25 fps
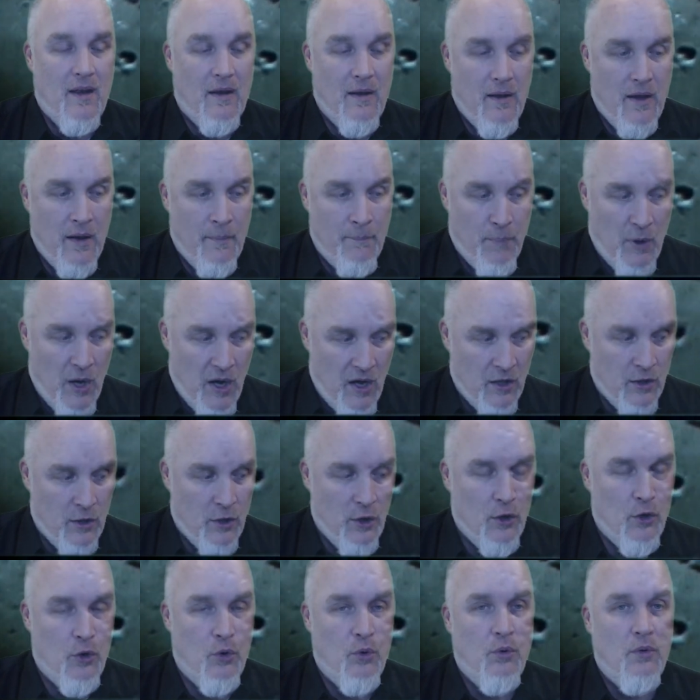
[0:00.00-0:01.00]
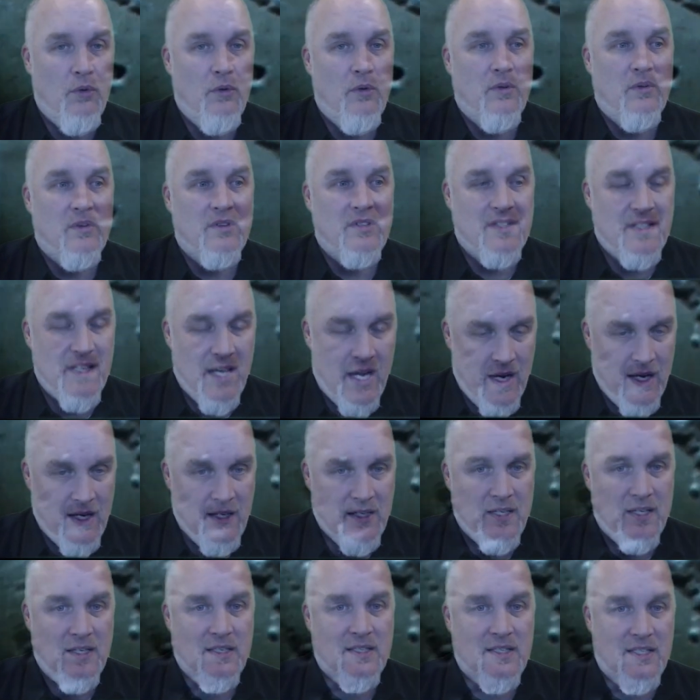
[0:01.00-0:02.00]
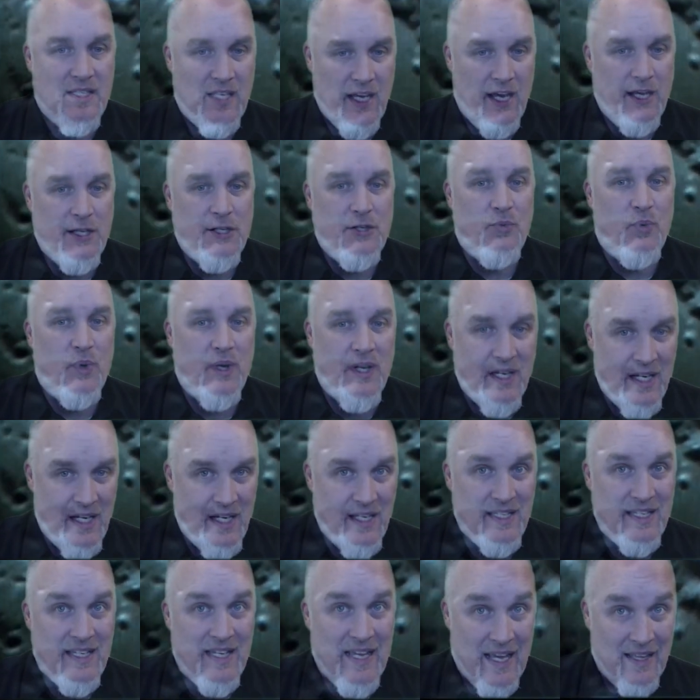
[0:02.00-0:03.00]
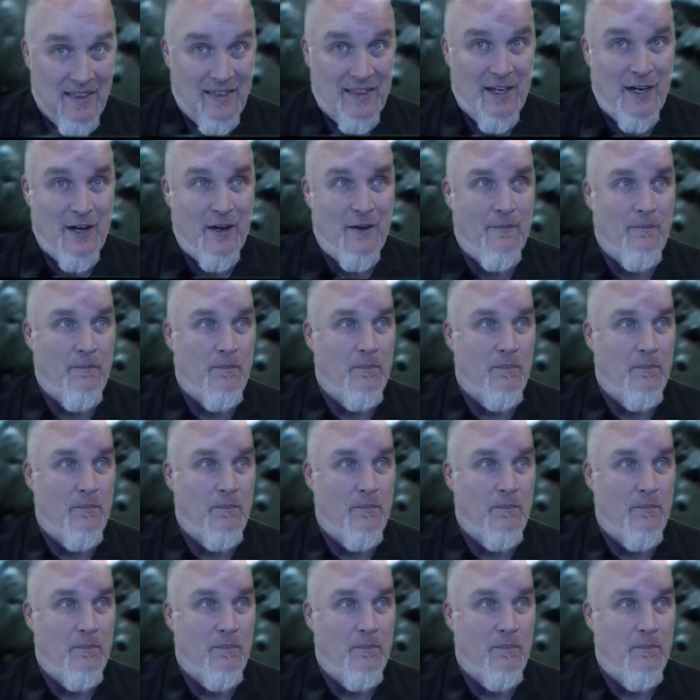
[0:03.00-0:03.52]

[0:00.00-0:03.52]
Apollo scientist said you would need to get there.